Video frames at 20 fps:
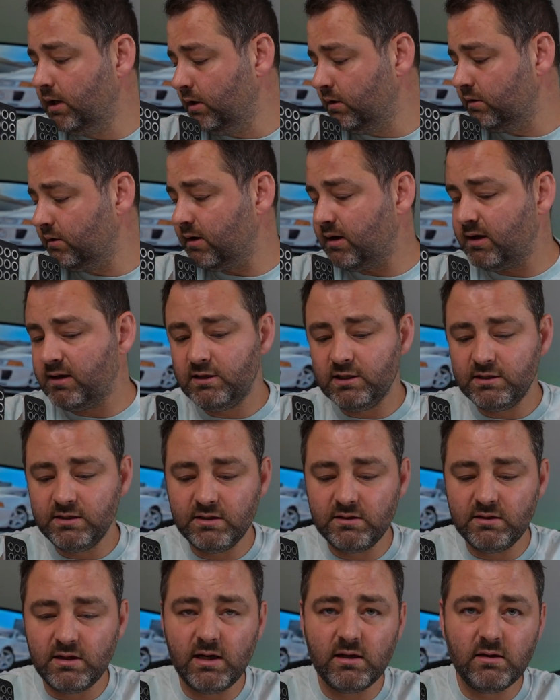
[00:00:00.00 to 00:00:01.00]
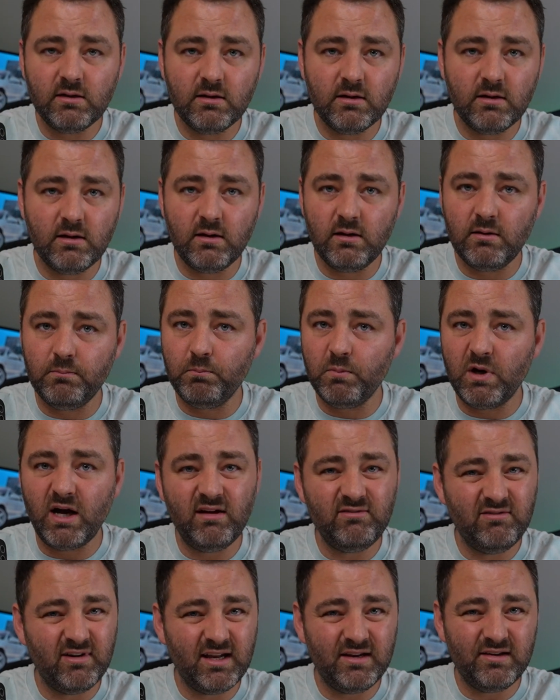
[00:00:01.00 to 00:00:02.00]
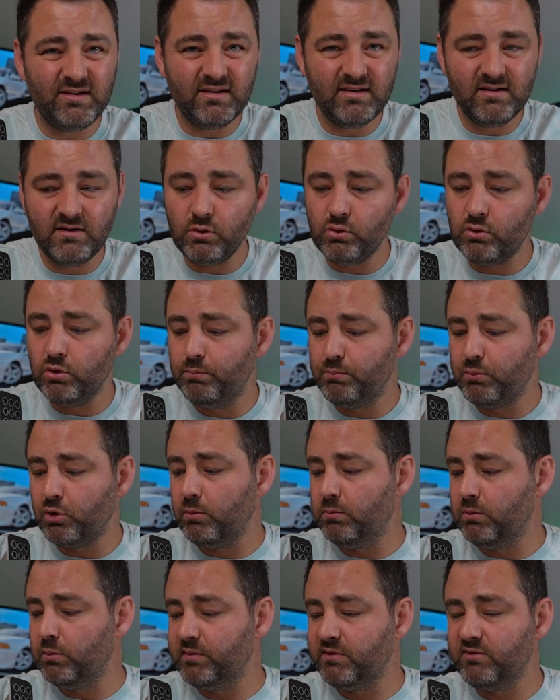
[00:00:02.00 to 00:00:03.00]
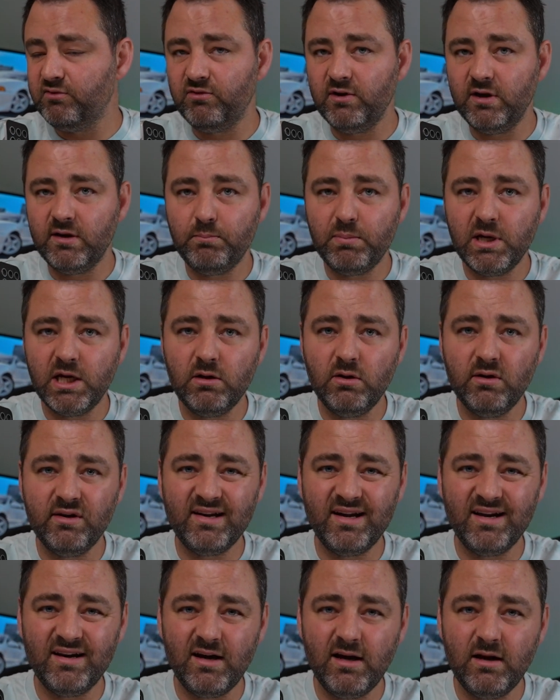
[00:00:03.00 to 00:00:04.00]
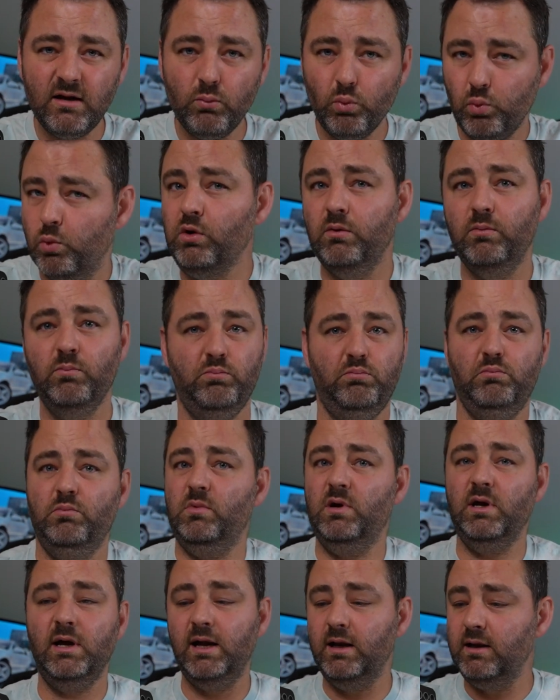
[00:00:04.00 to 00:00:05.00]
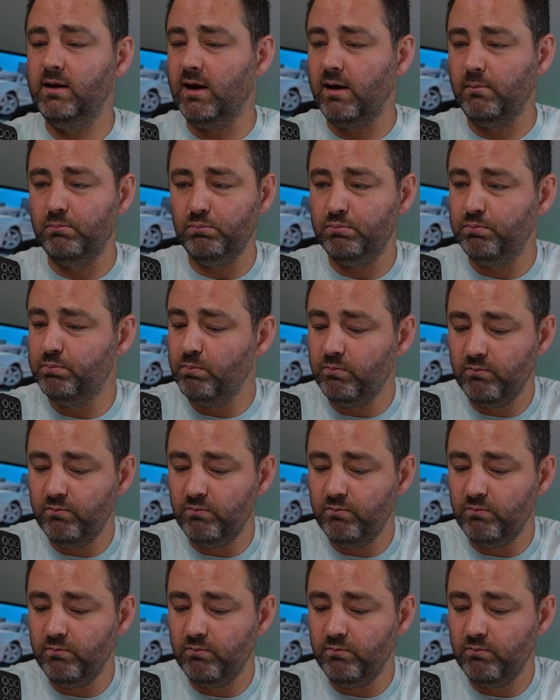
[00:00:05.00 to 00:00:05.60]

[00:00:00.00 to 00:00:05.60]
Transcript: So yeah, other than that, I've had zero problems with these pedals, and I'm